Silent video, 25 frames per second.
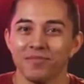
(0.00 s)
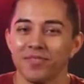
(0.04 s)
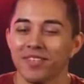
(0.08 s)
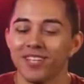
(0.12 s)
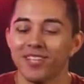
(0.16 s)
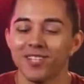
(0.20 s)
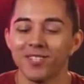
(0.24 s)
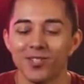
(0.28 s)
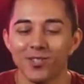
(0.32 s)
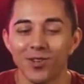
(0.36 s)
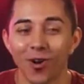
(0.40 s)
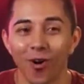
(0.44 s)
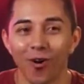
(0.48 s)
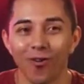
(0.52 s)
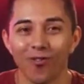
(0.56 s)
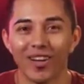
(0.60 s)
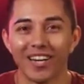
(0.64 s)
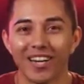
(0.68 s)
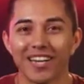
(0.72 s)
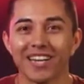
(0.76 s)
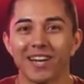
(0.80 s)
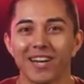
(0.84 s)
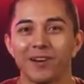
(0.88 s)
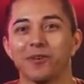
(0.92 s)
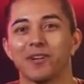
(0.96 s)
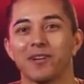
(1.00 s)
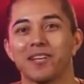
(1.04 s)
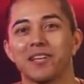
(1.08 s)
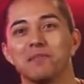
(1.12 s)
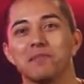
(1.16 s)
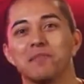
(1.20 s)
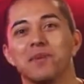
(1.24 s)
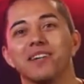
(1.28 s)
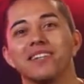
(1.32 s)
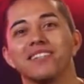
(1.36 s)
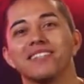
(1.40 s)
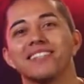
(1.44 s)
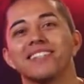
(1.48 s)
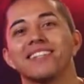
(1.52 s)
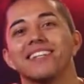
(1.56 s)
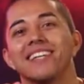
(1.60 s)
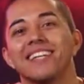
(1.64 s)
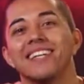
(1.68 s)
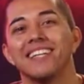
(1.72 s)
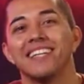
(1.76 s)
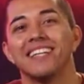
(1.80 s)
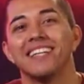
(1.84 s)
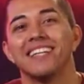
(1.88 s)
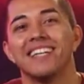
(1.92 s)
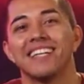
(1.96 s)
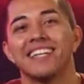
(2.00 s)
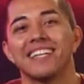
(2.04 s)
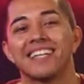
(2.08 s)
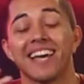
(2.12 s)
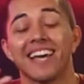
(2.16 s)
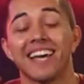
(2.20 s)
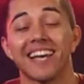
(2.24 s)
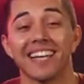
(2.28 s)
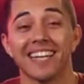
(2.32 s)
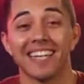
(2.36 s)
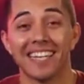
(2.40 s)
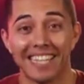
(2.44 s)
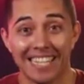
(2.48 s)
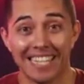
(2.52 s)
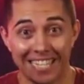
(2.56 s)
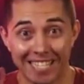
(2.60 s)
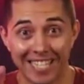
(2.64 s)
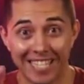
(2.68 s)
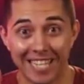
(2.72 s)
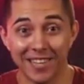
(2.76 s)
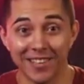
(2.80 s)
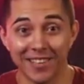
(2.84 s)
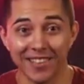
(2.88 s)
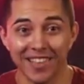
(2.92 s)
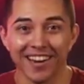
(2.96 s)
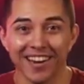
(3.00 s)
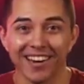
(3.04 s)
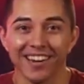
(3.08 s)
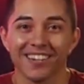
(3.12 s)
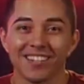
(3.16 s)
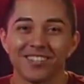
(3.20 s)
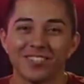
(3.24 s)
So many networking puns. Okay, see you there.